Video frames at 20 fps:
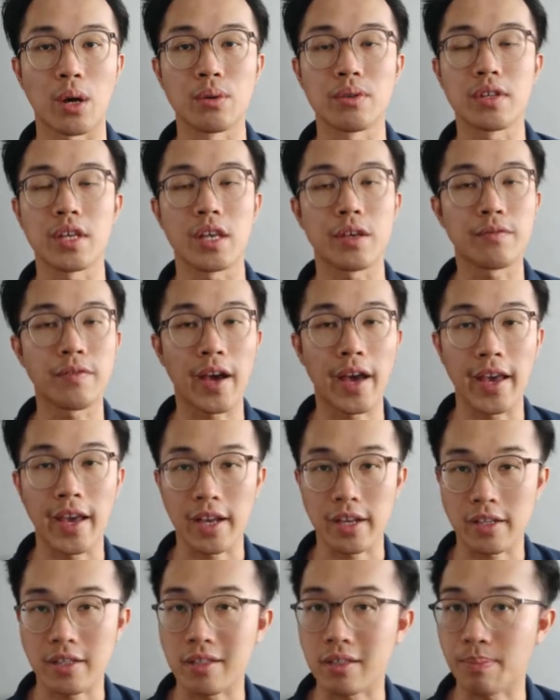If I
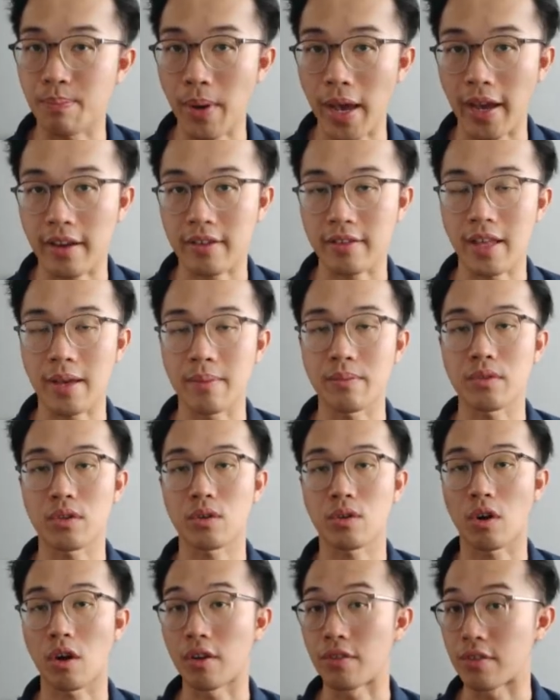expect them to
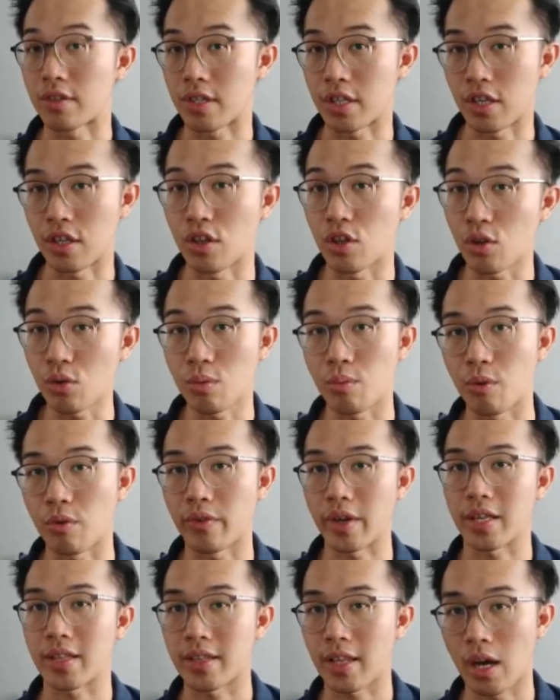continue
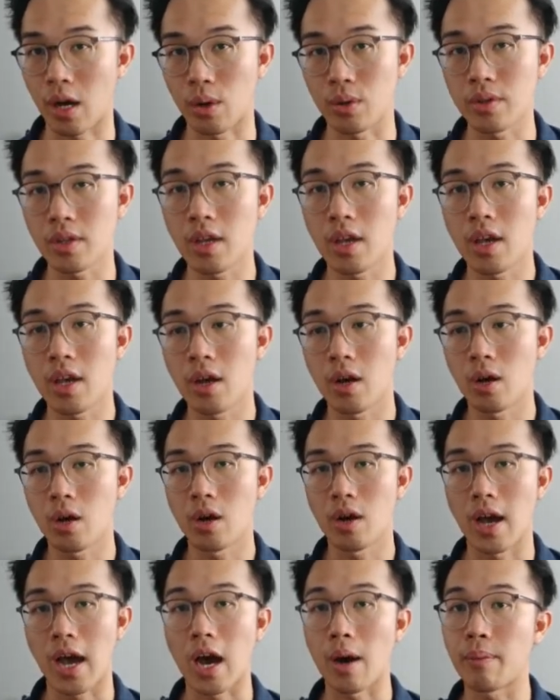moving down,
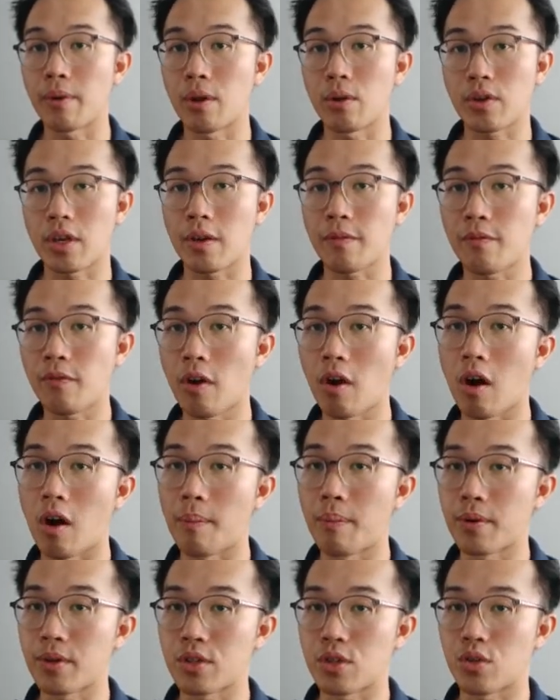I'll be looking for
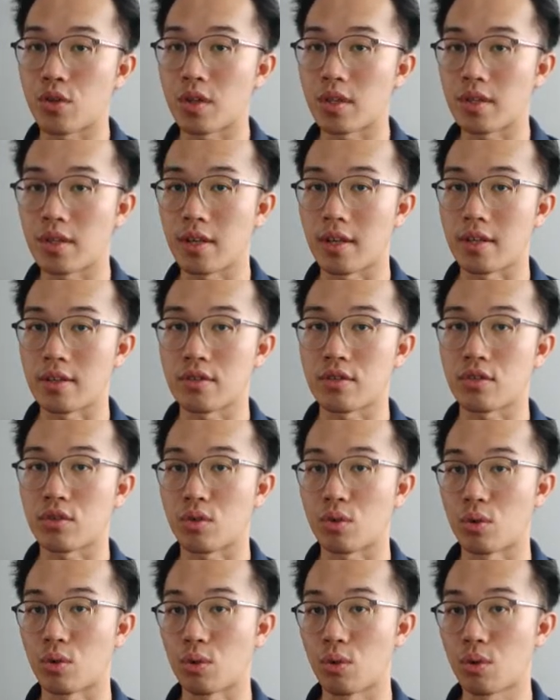opportunities
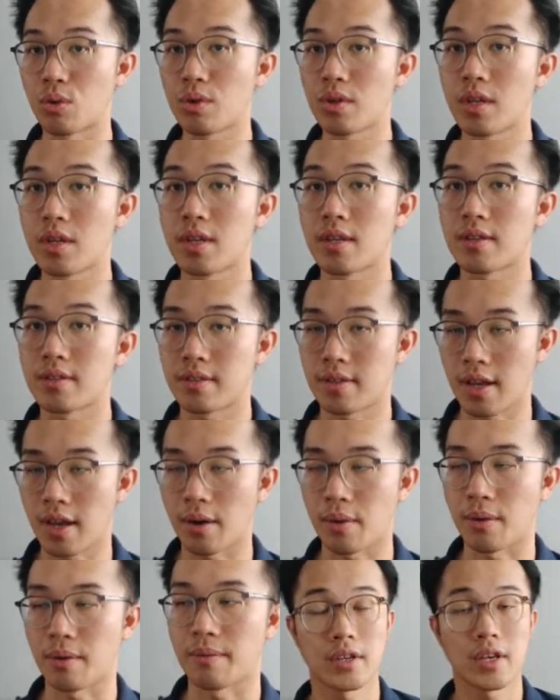to
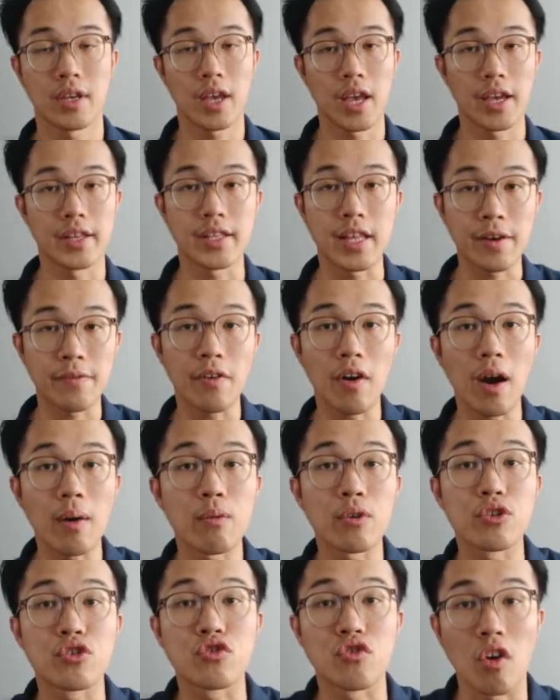sell. And therefore, I will
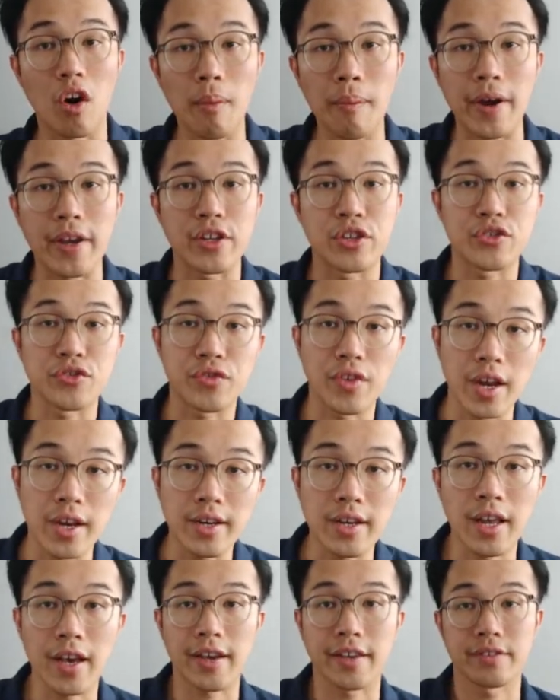draw my trend
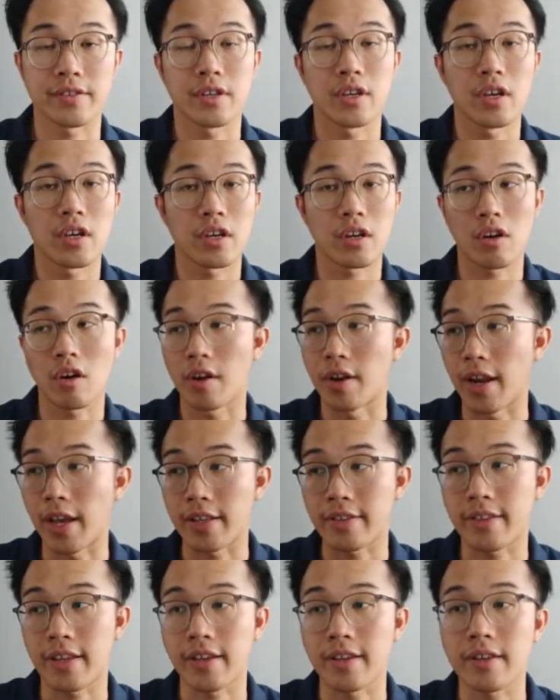line
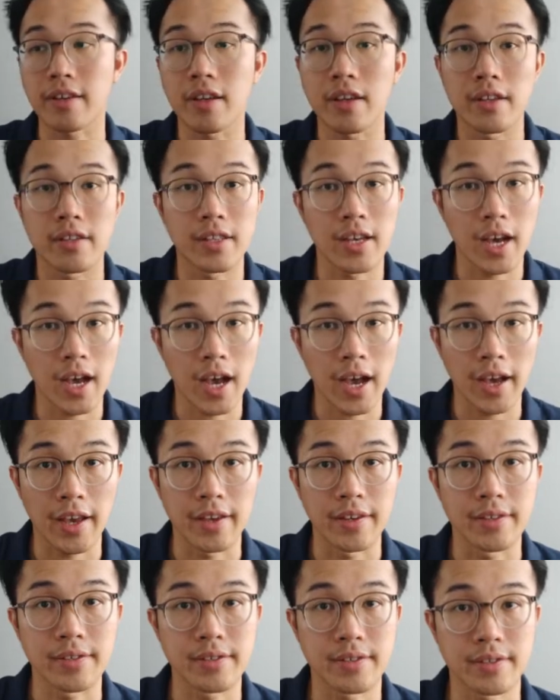connecting the
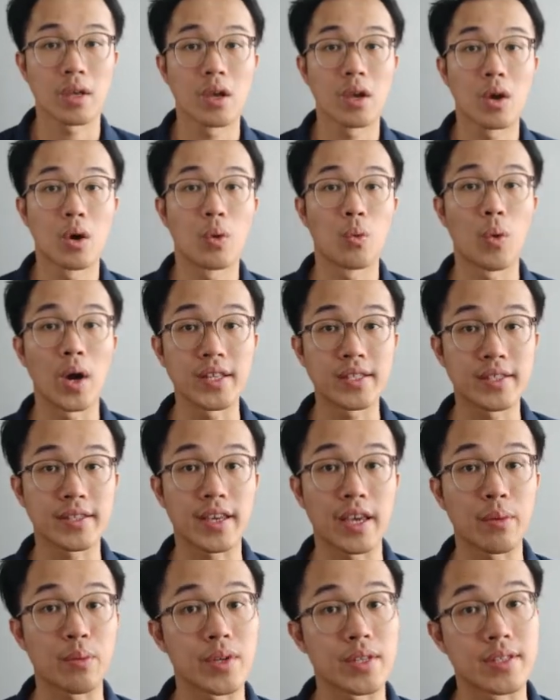highs. Once
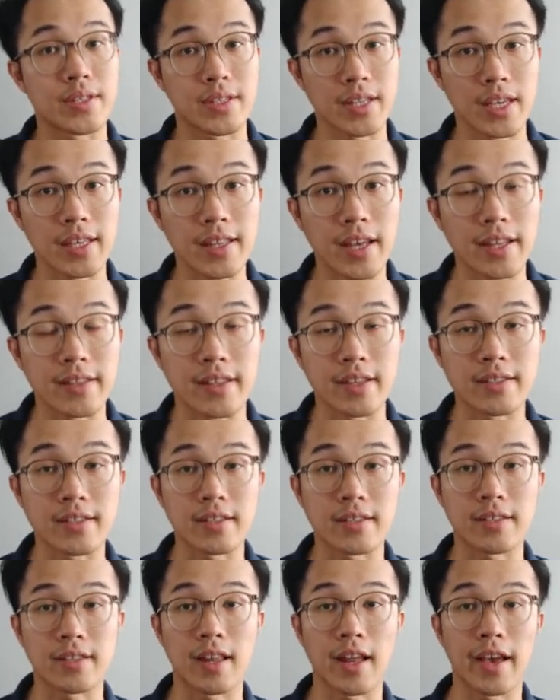again, we see that this
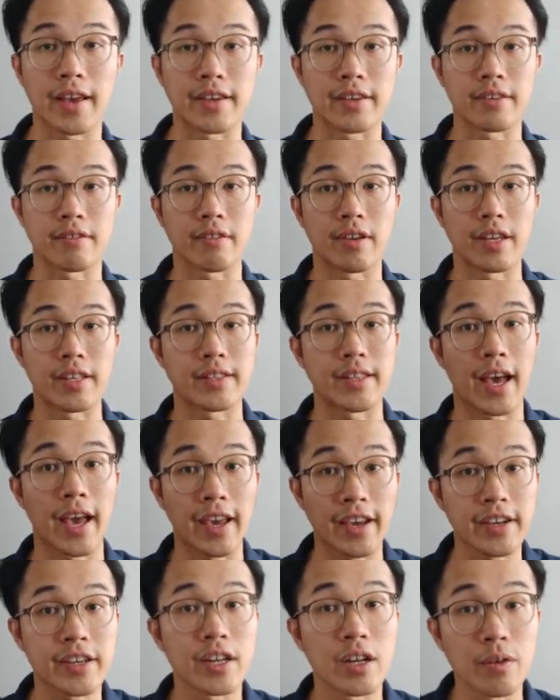is like a
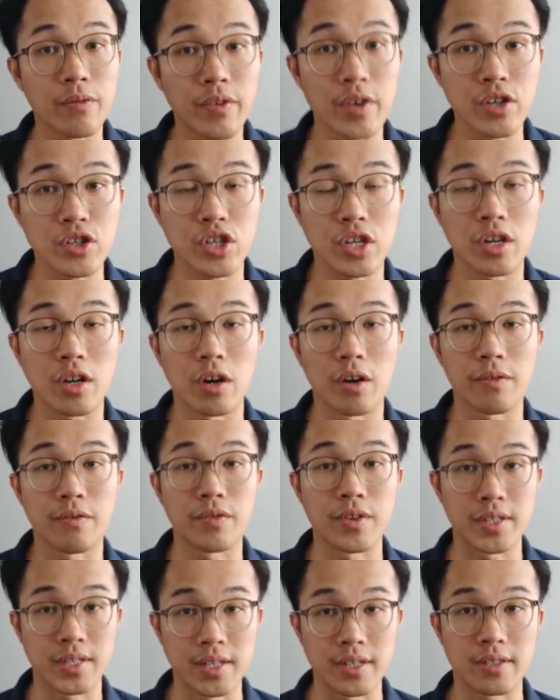diagonal version of
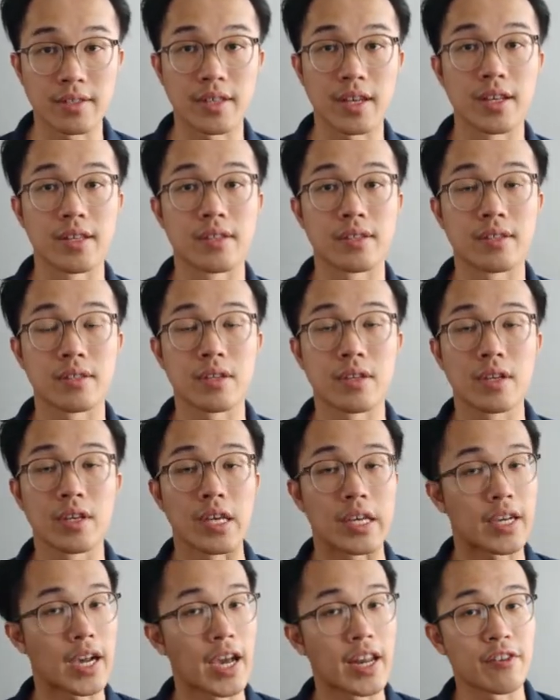resistance.
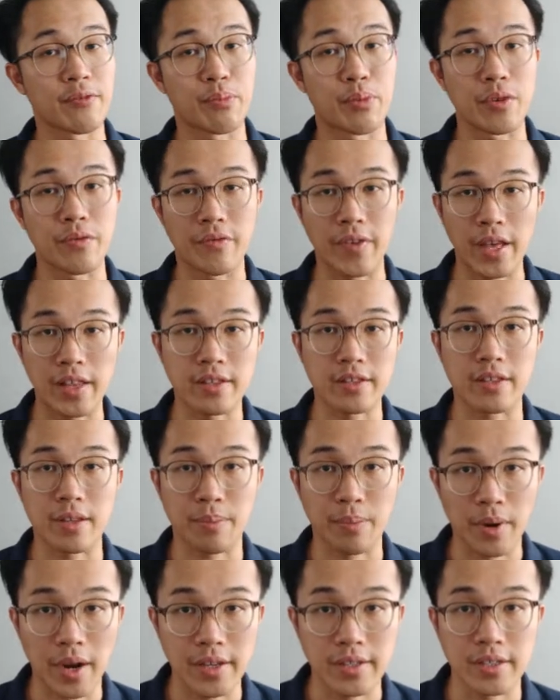It kind of prevents the
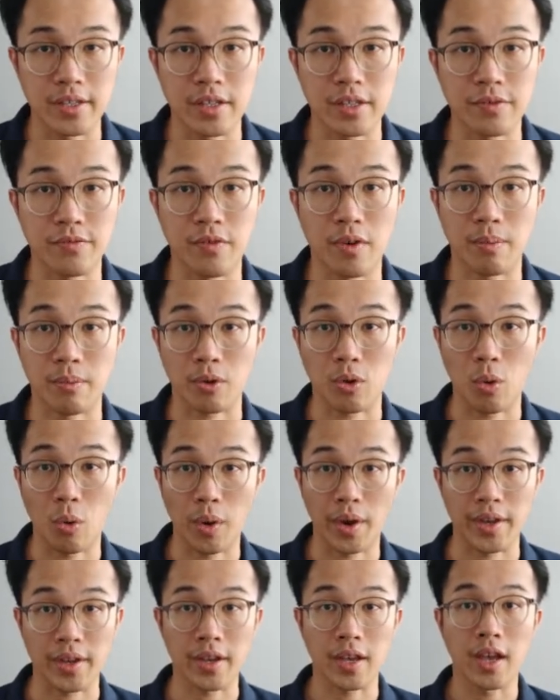prices from
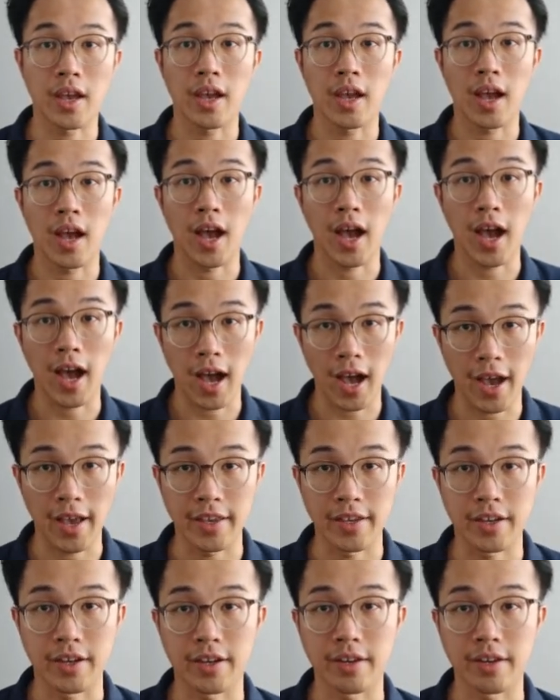going
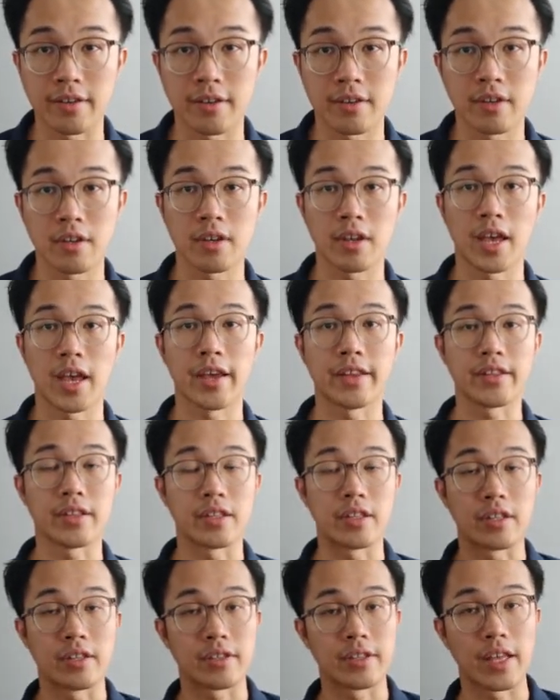higher. And
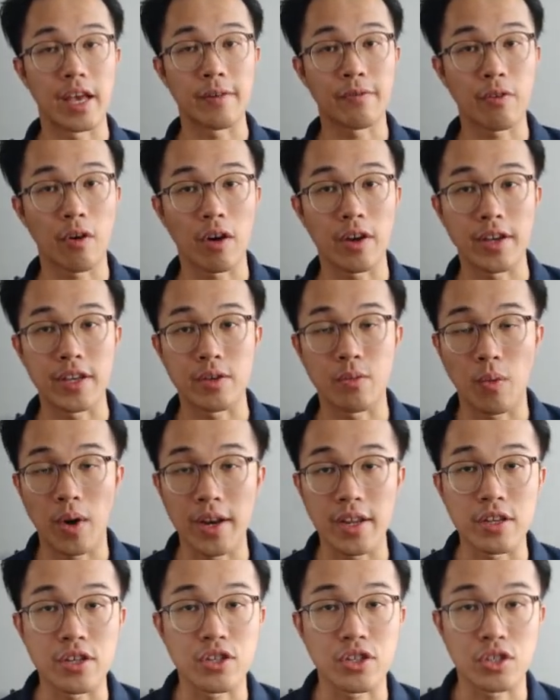therefore, what
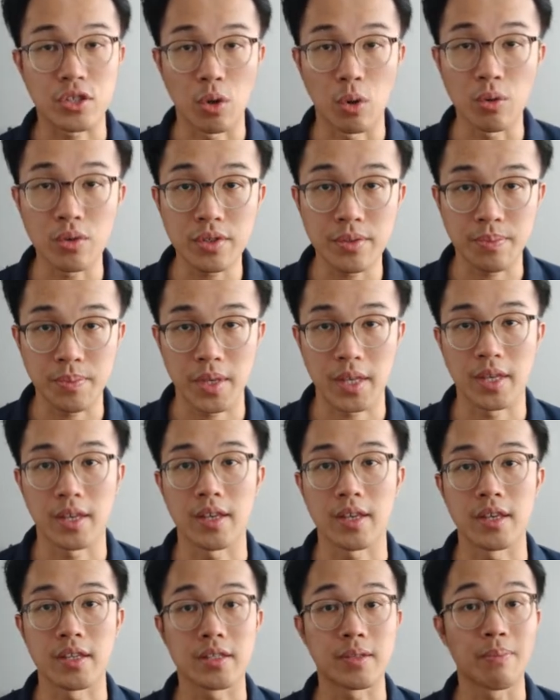it shows me
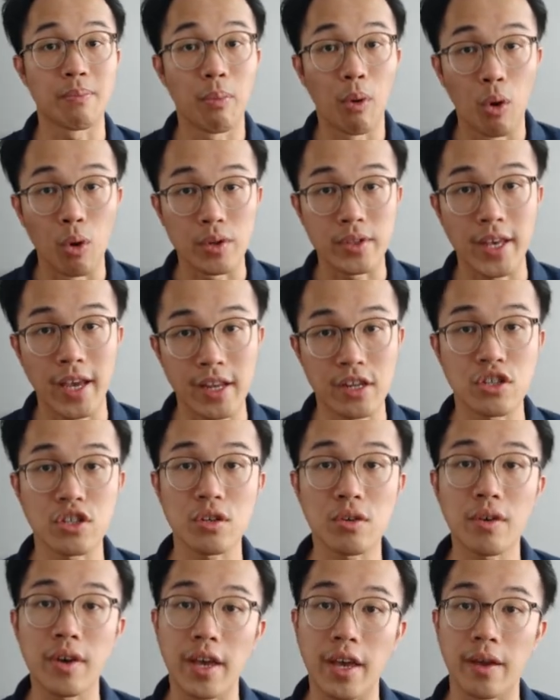is
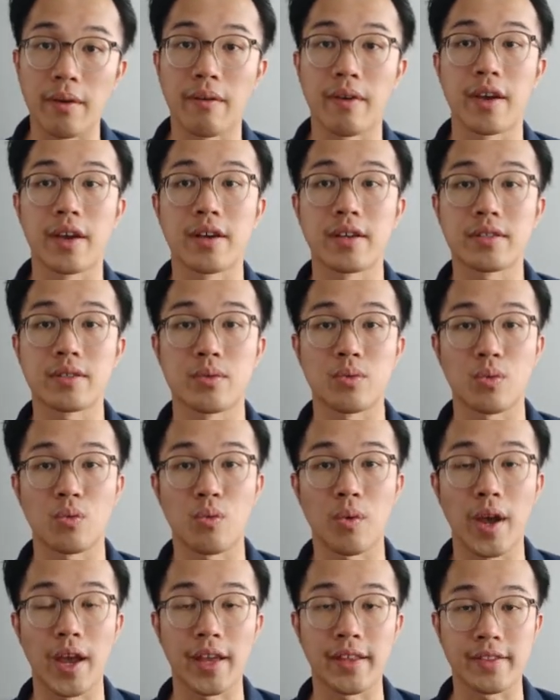potential areas
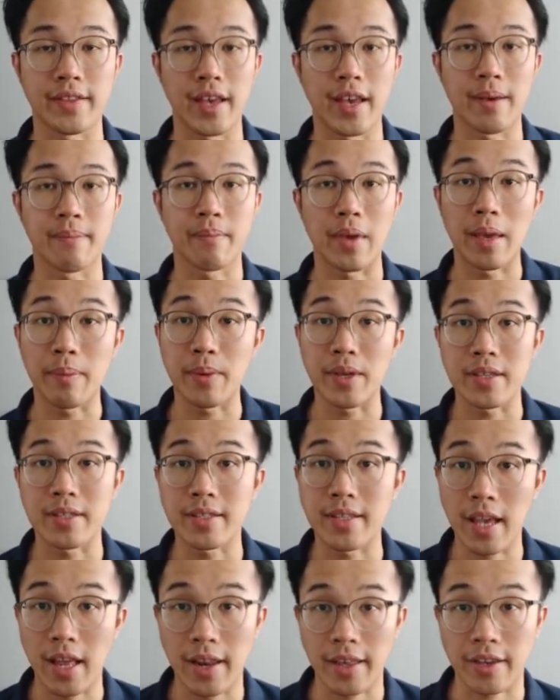where there may be
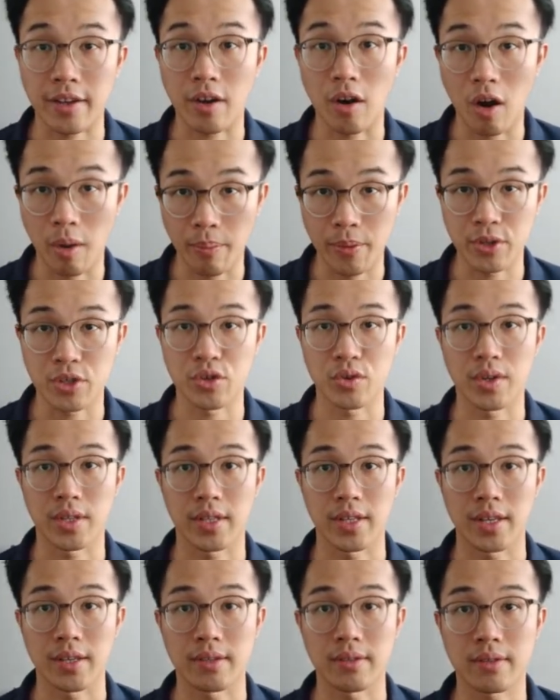selling
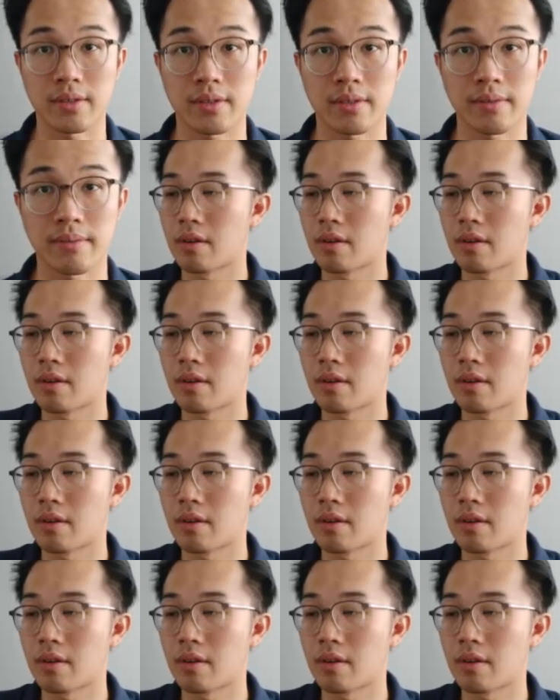opportunities.